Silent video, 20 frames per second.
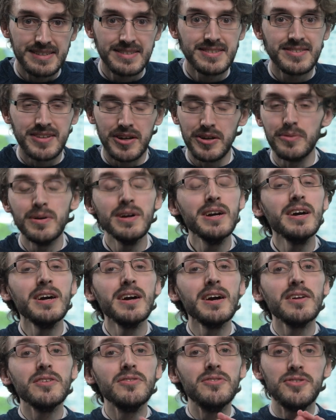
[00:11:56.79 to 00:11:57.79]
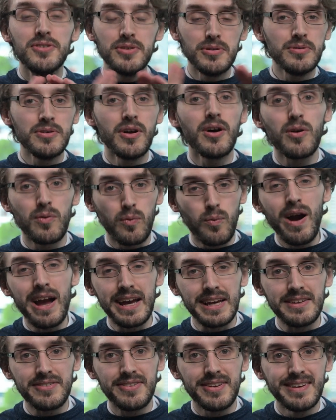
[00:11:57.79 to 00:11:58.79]
So do not
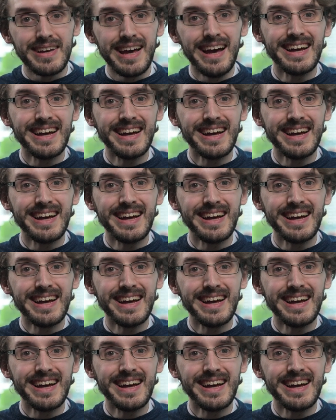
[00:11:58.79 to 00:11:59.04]
wait.